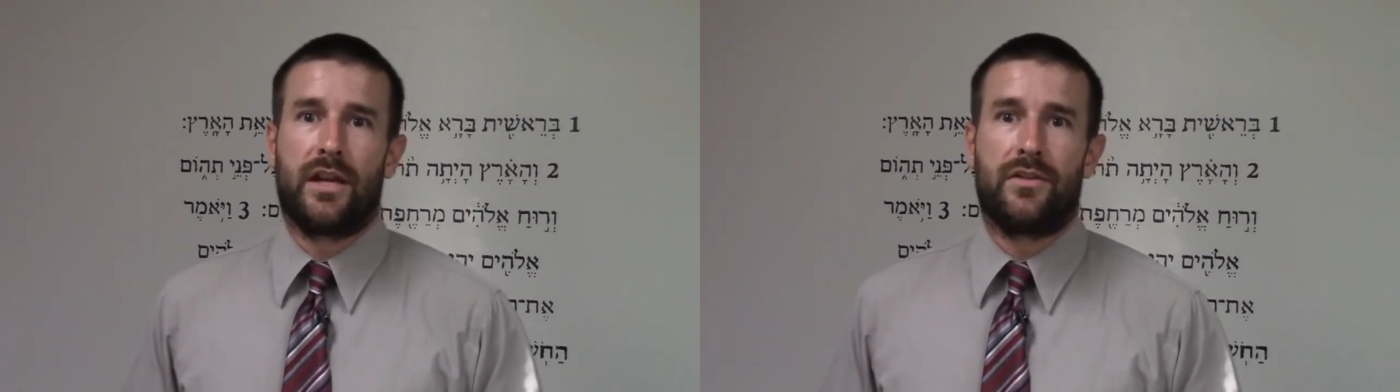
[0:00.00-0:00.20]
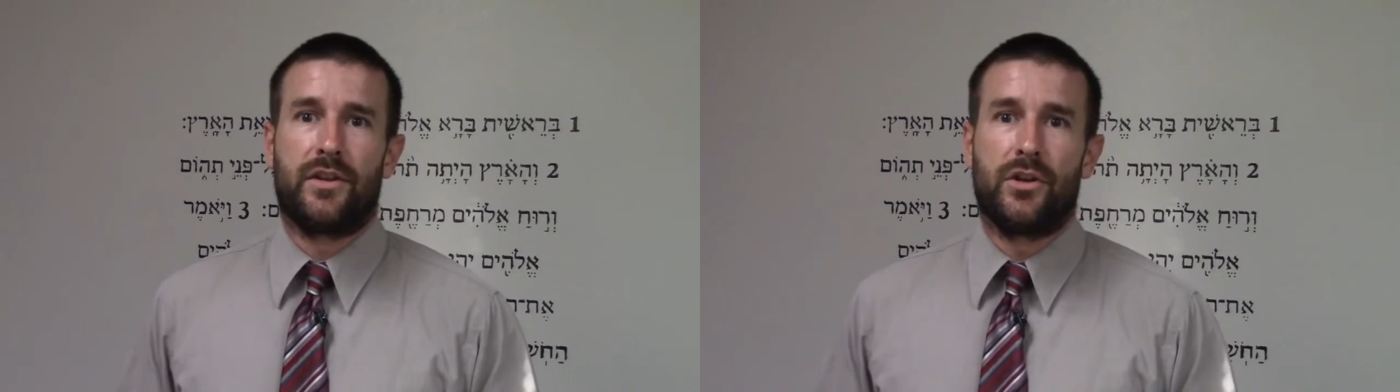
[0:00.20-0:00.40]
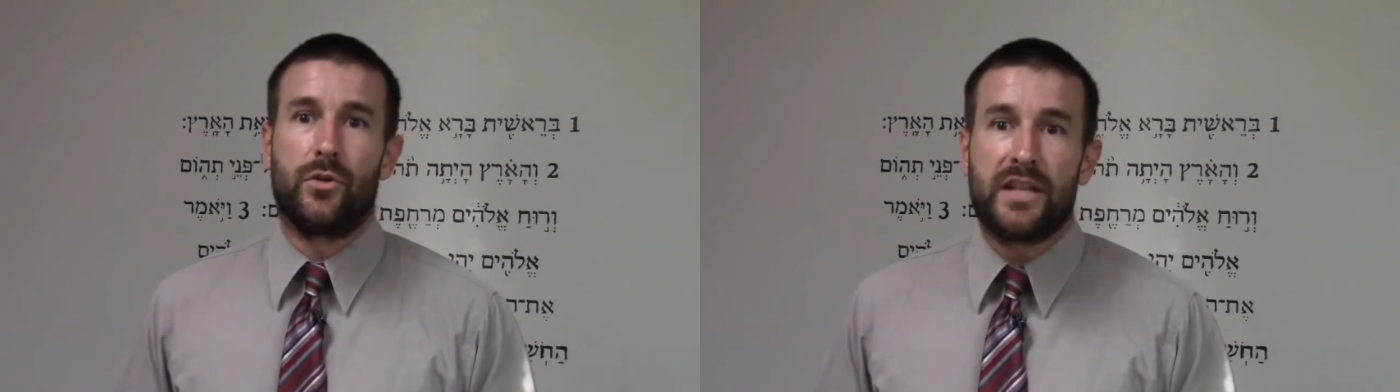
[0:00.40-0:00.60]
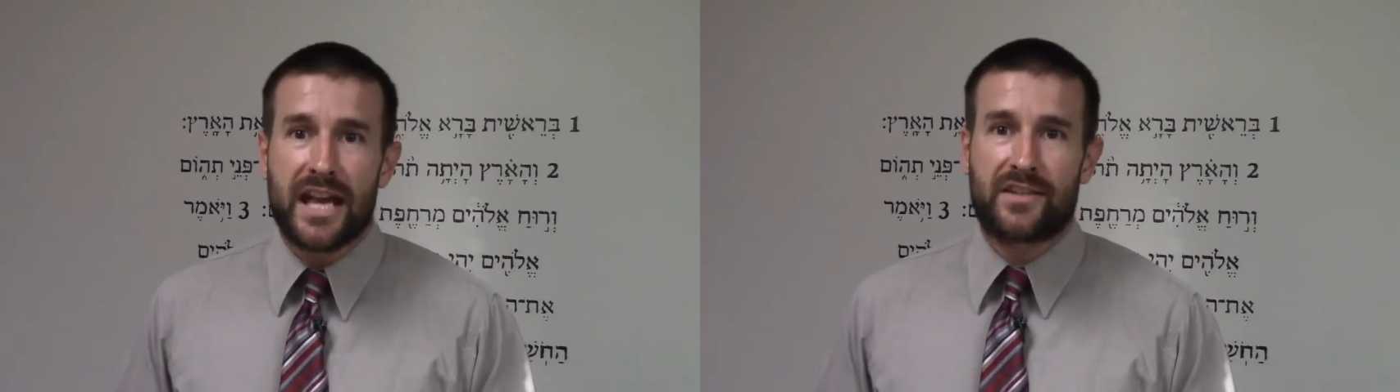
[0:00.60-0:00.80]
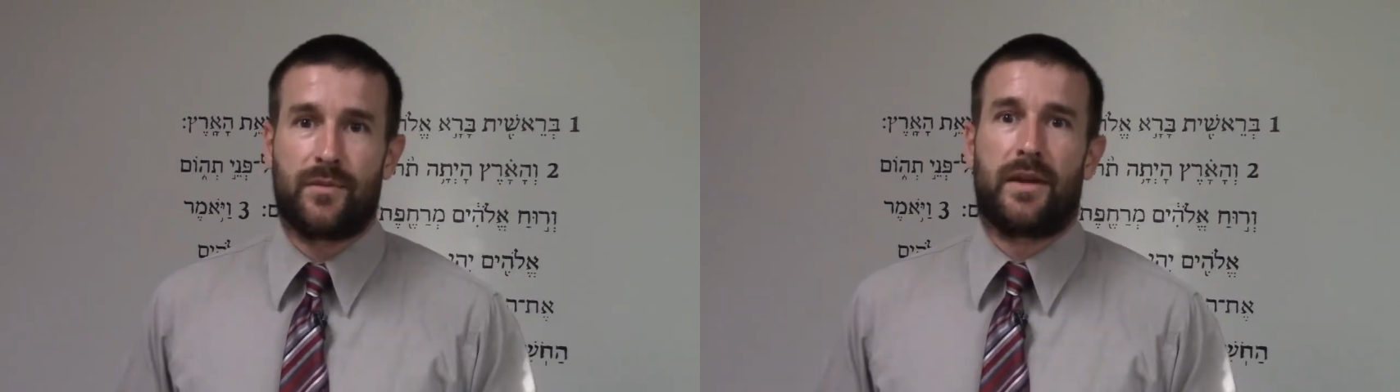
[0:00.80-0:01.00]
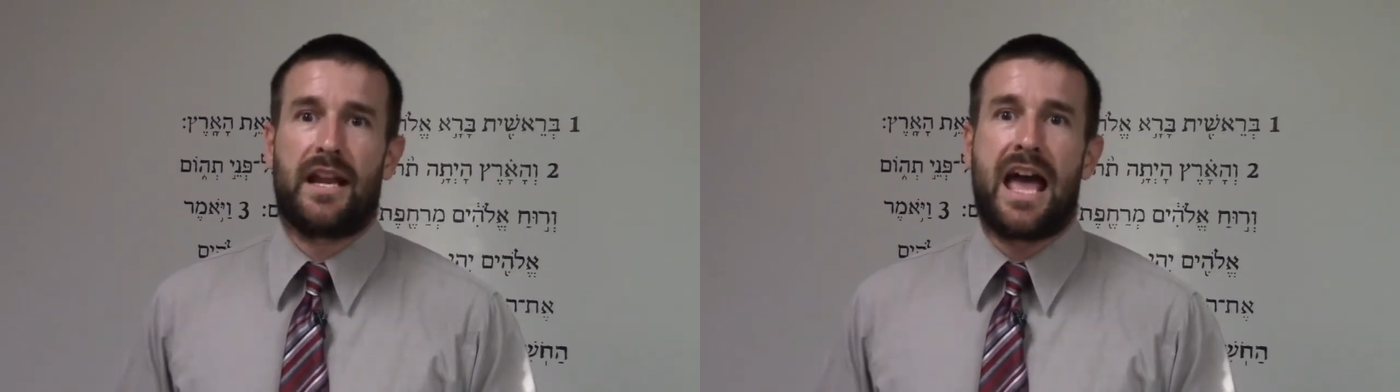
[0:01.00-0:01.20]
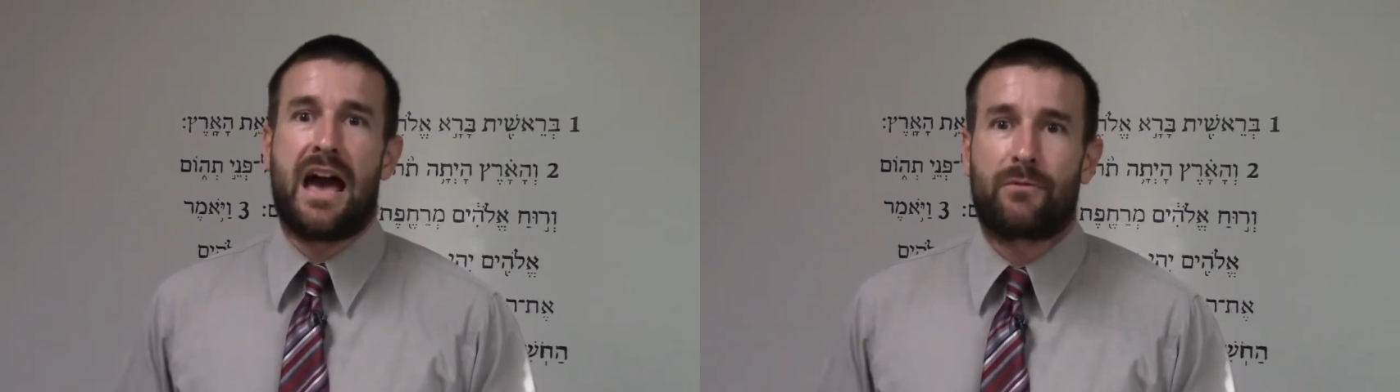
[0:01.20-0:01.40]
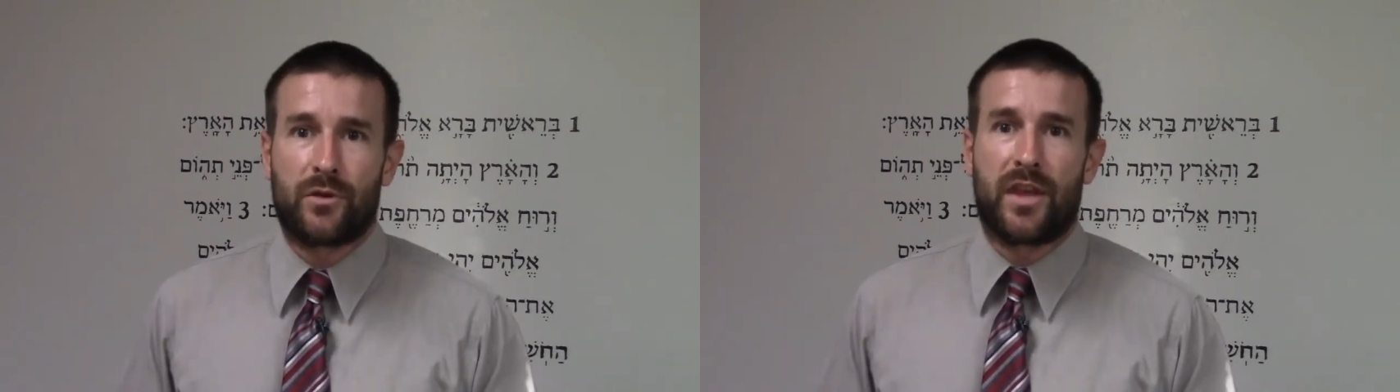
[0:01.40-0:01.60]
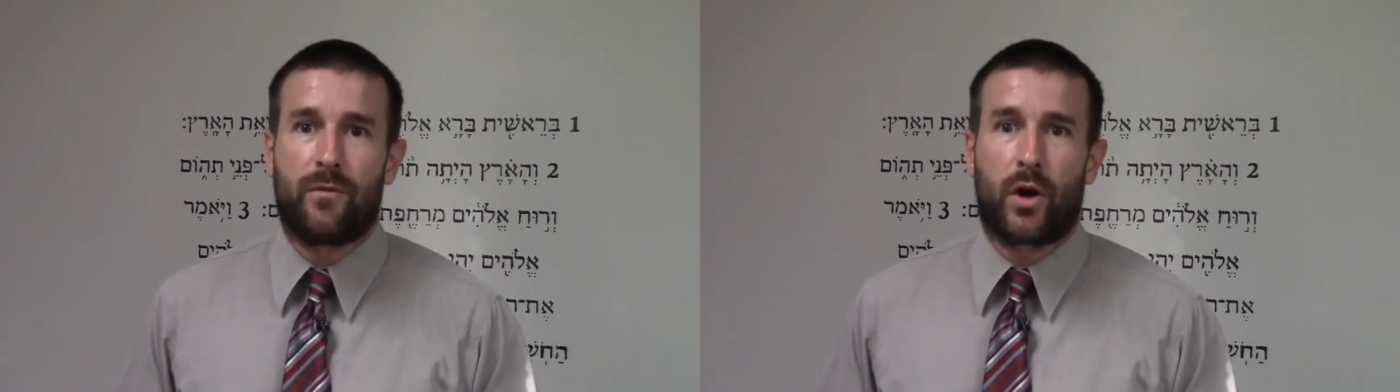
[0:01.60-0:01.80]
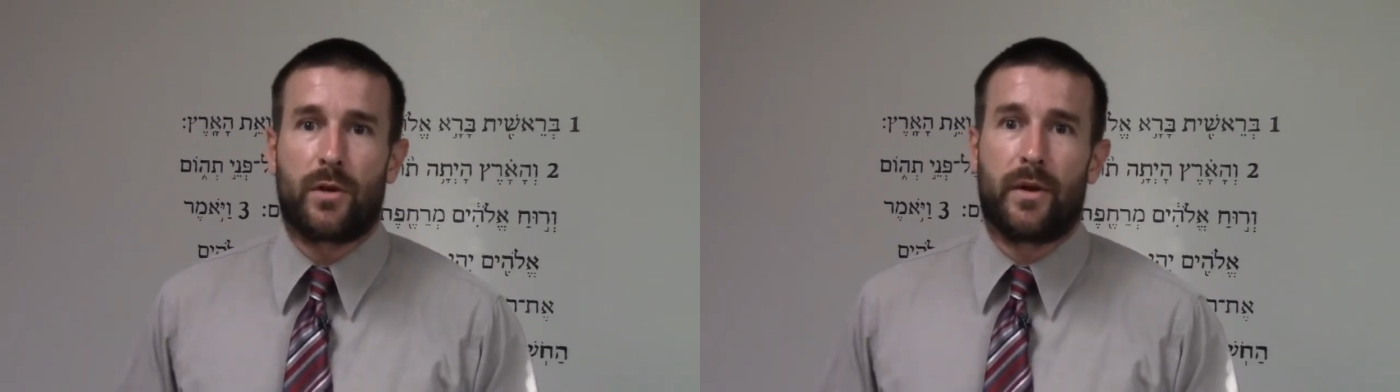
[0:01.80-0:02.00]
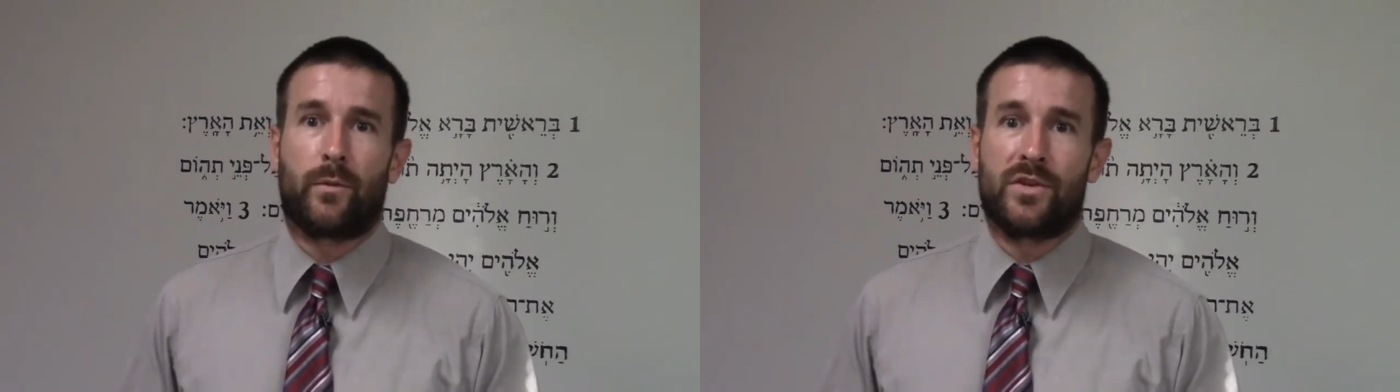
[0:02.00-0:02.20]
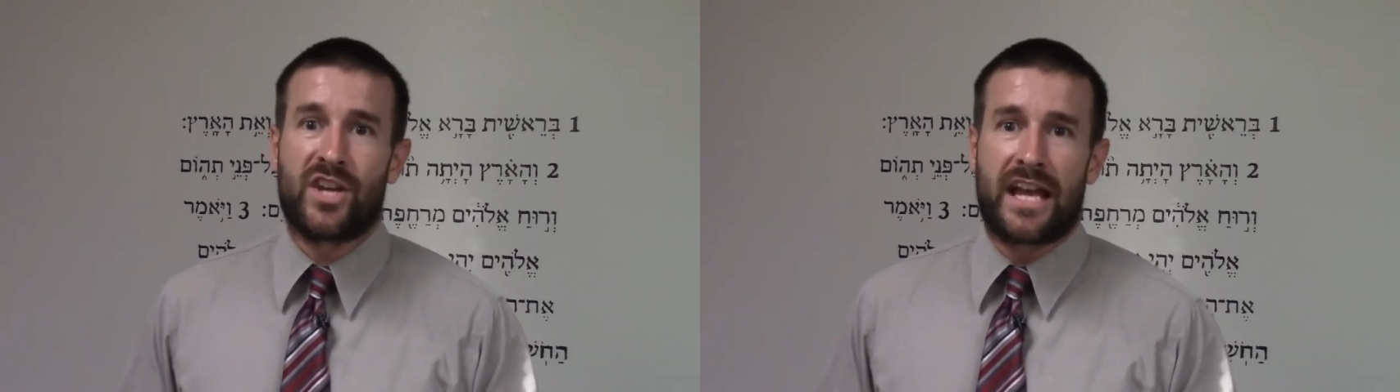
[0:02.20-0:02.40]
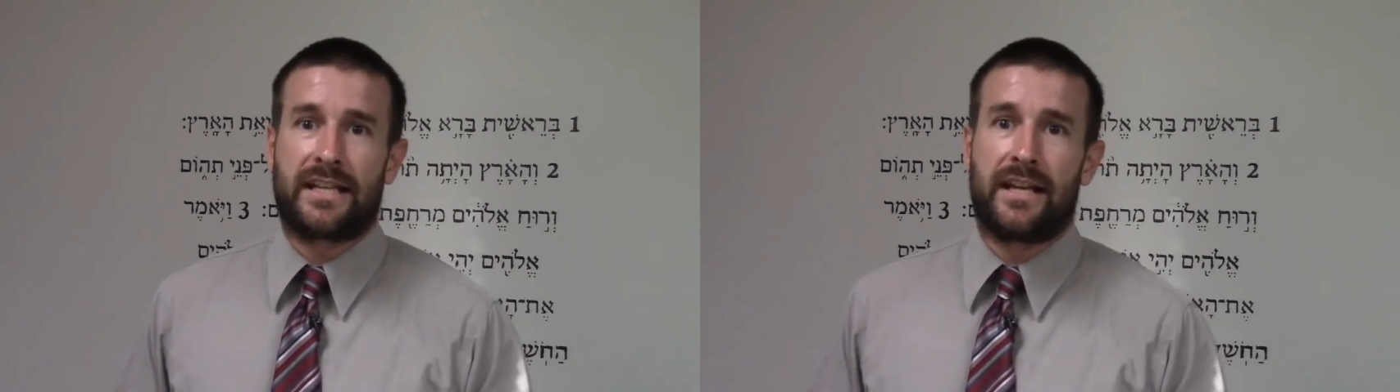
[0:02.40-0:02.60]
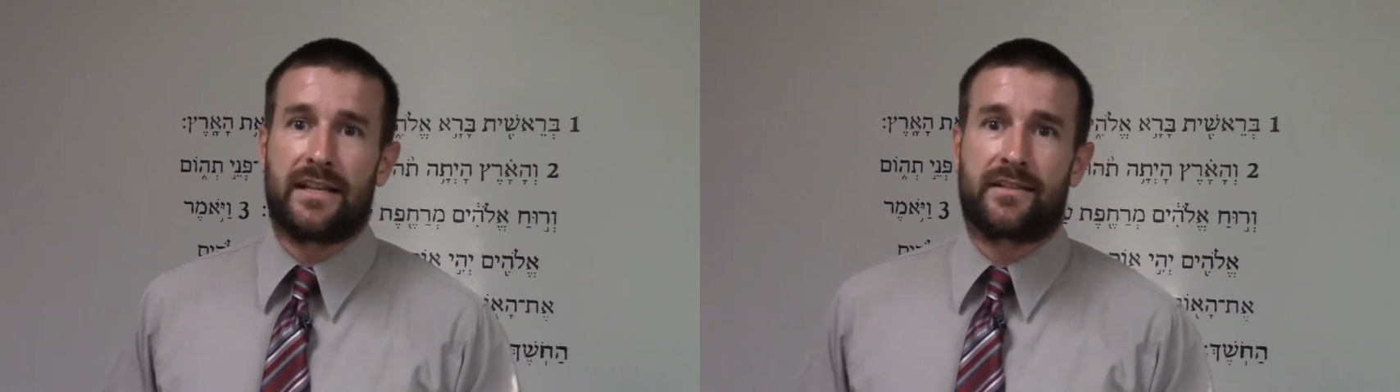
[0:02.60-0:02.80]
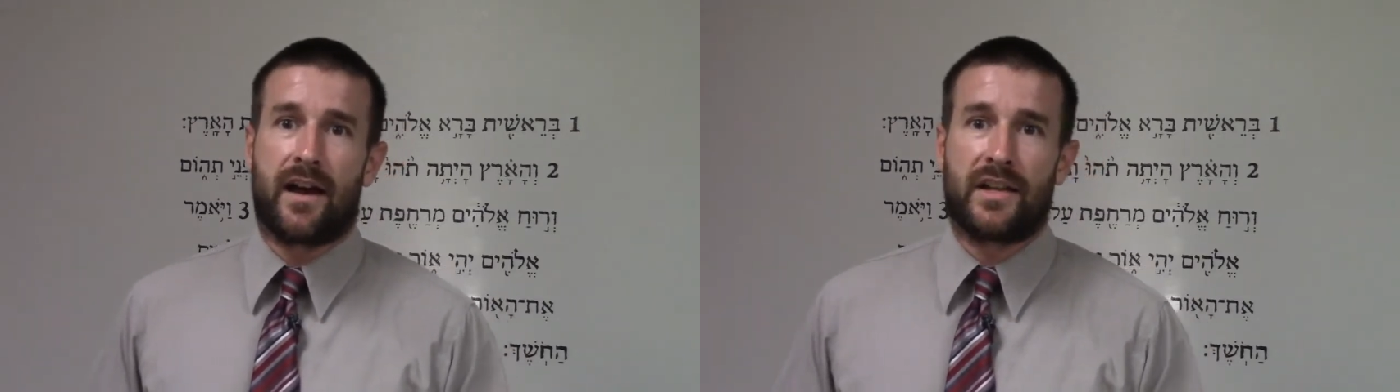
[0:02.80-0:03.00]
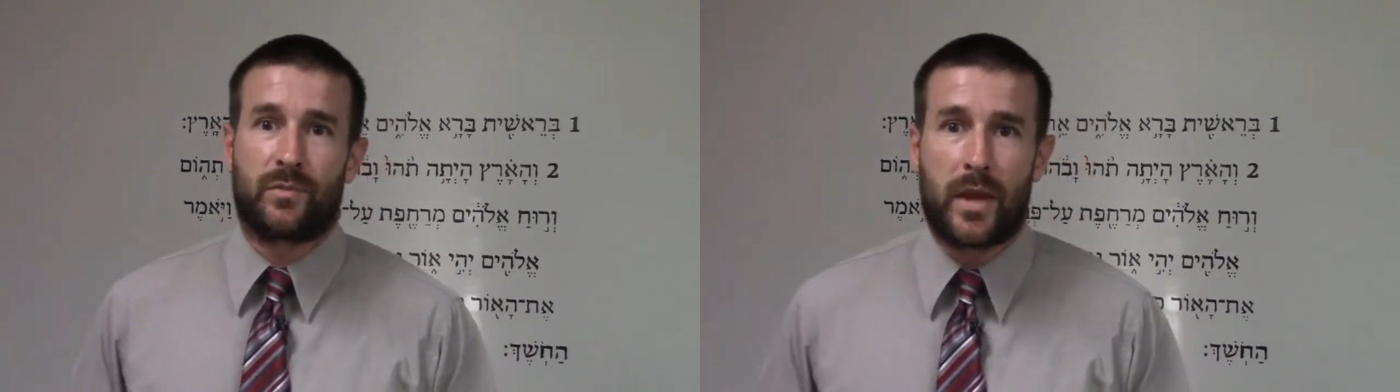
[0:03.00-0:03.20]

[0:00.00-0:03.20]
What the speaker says: in the New Testament after they've already been rejected as God's